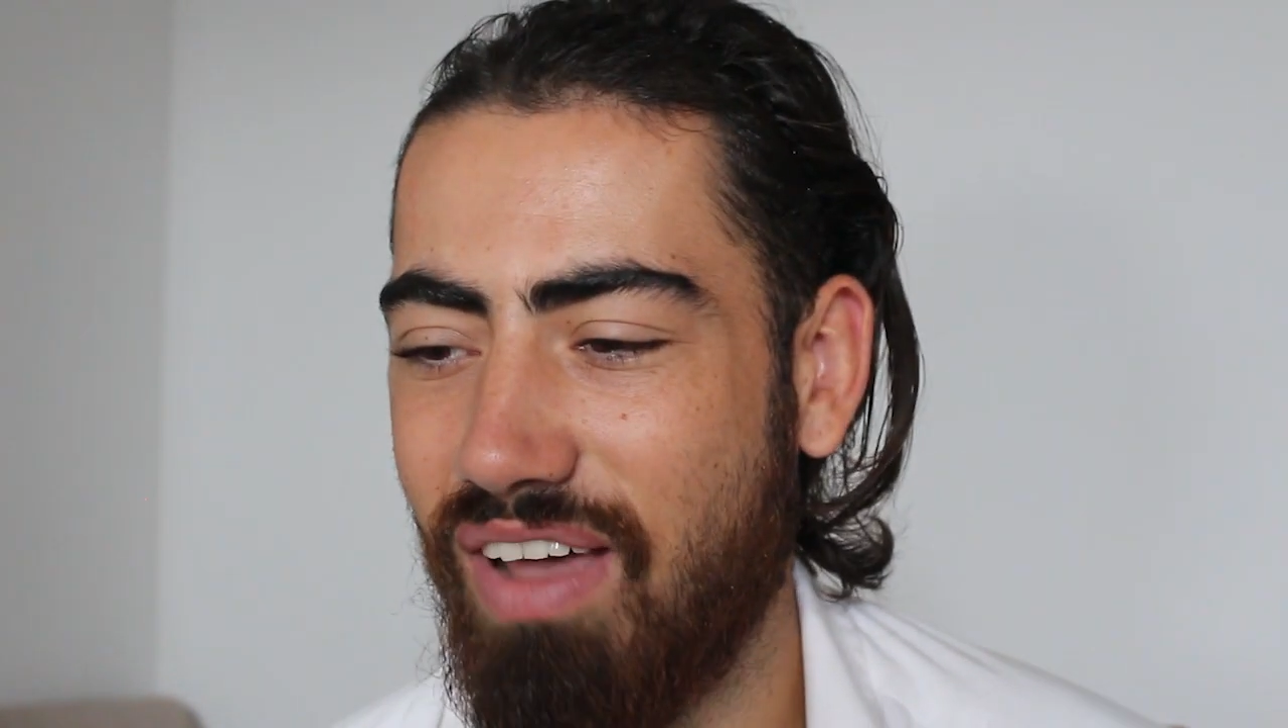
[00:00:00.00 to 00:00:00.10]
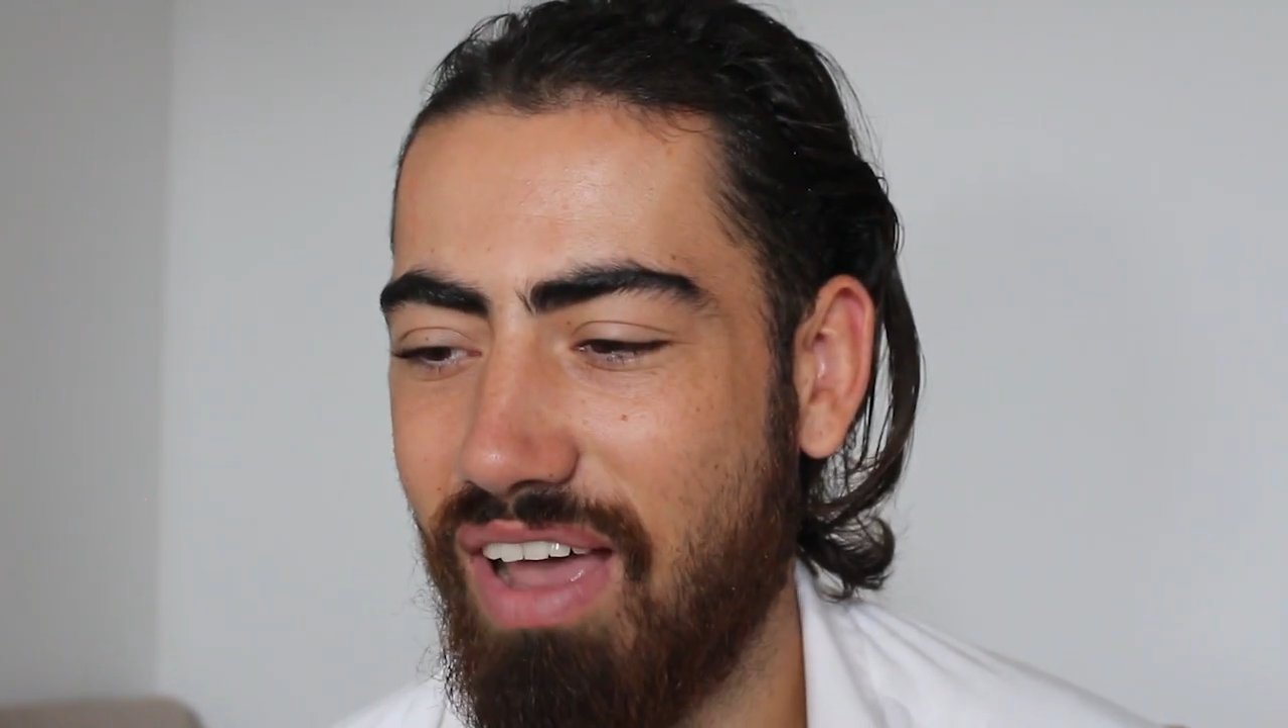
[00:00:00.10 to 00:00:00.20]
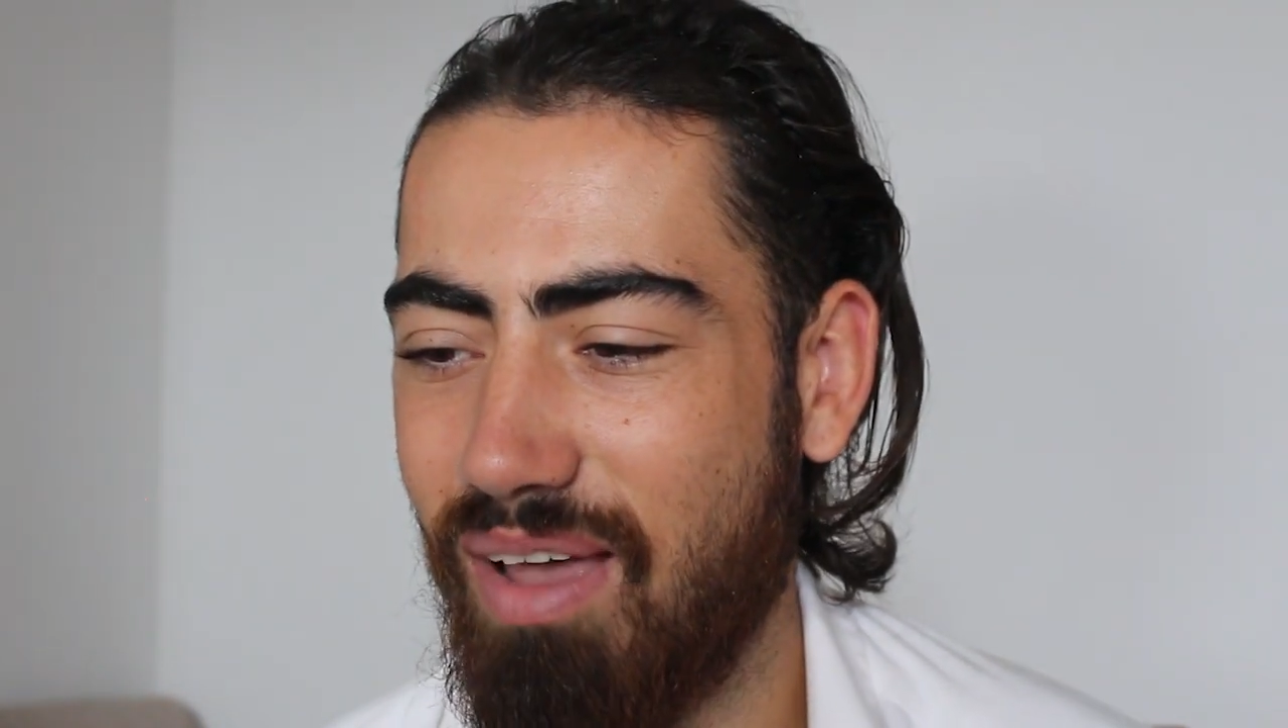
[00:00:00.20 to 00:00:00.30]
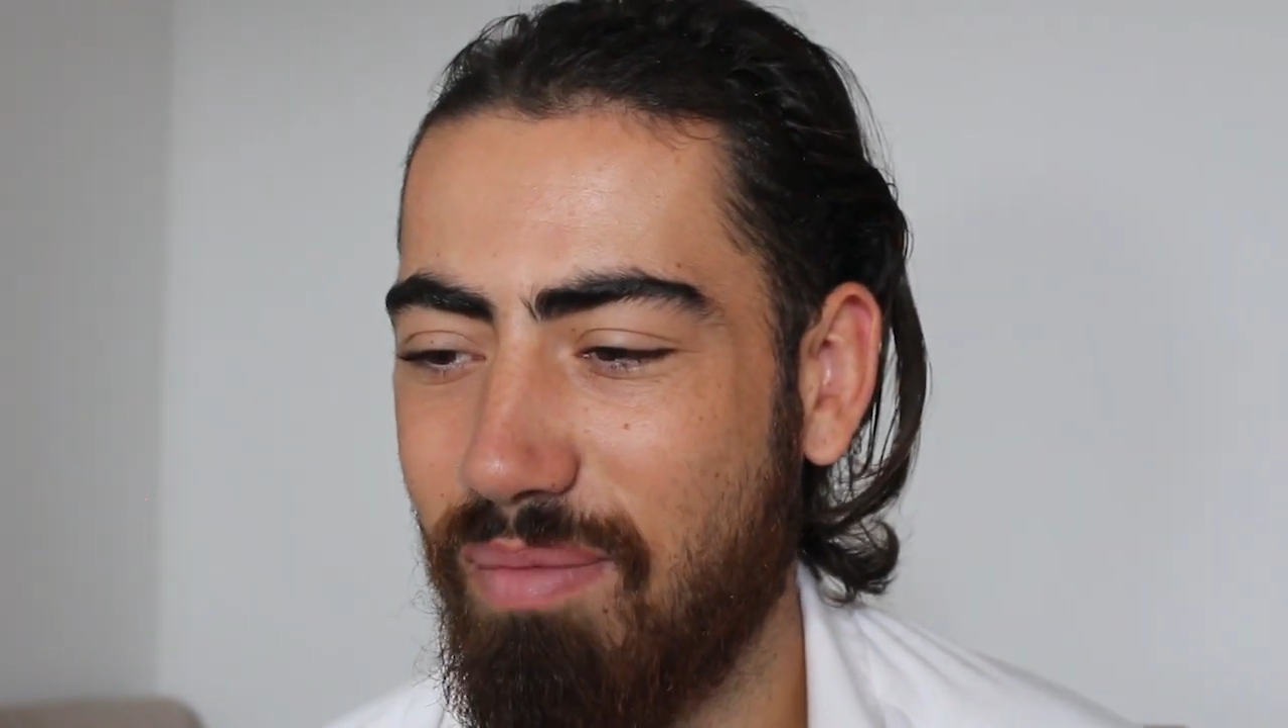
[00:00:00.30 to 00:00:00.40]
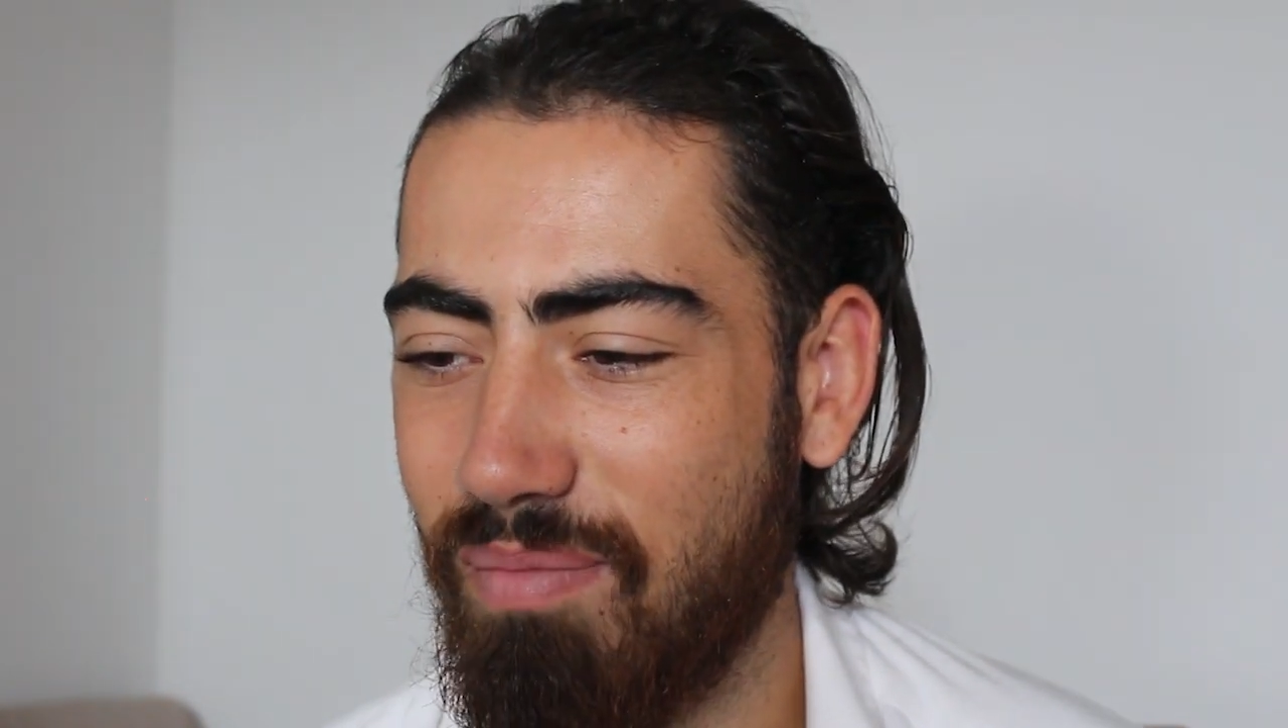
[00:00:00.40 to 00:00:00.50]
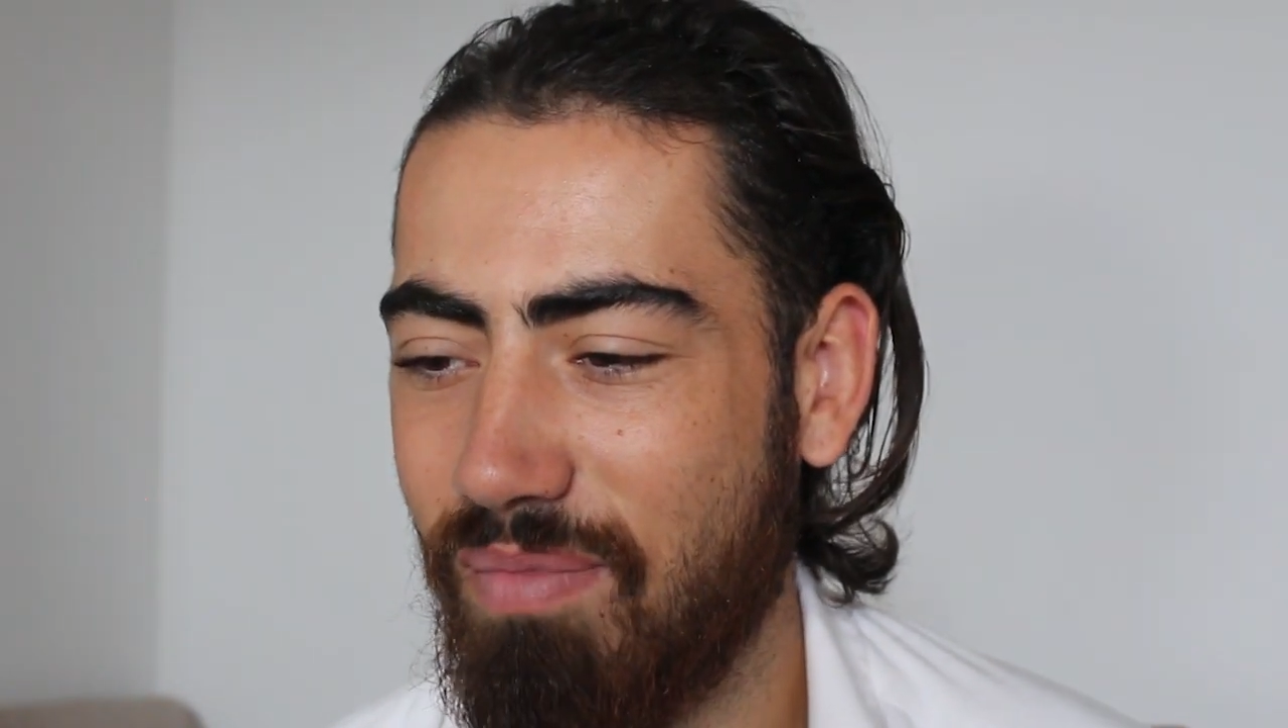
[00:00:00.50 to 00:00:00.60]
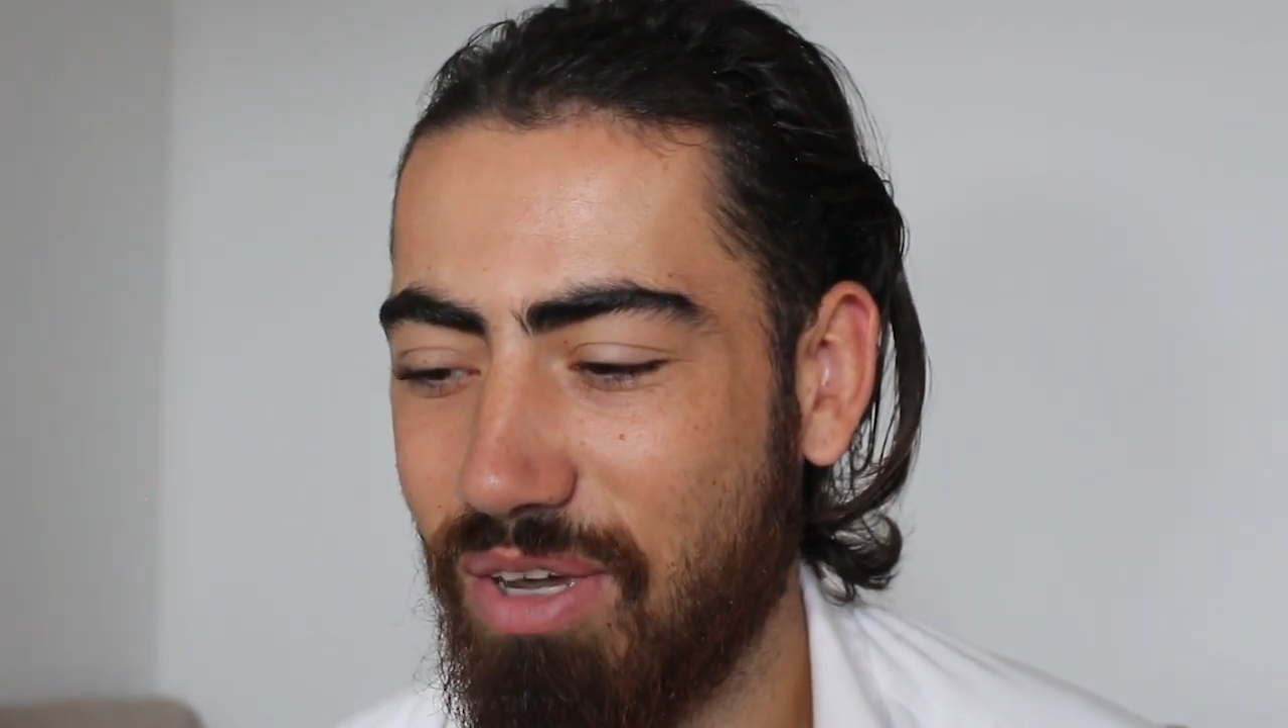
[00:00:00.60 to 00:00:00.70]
um,